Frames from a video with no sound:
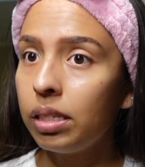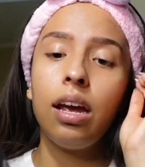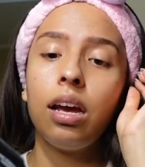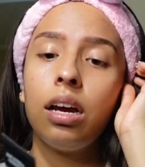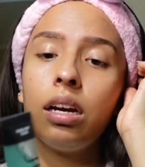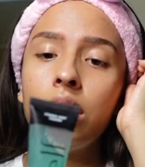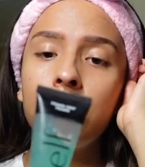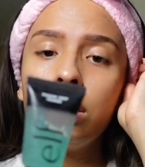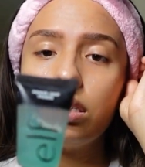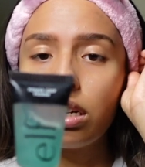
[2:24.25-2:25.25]

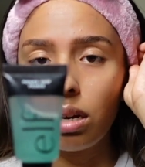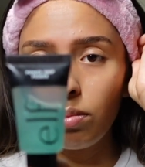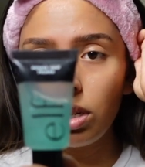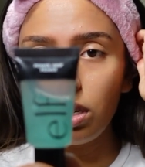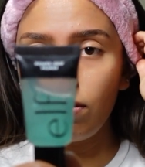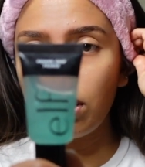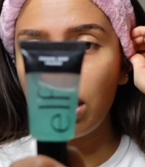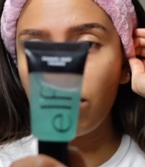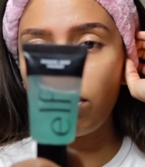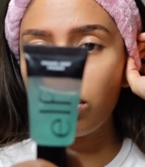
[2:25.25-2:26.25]
and I'm not even
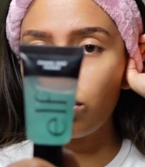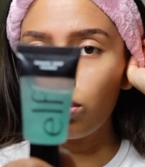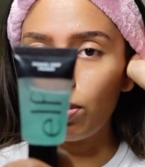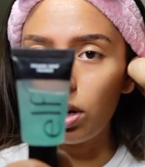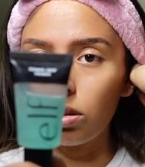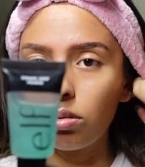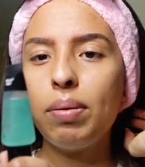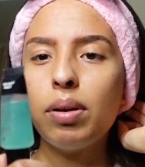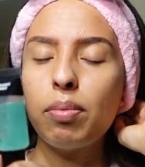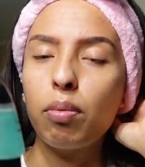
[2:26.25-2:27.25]
halfway through the bottle.
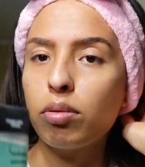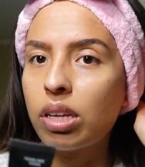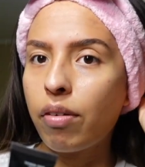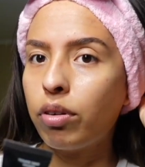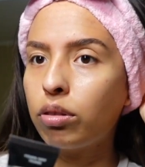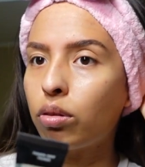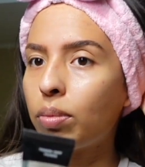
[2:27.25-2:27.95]
Maybe I'm almost halfway through the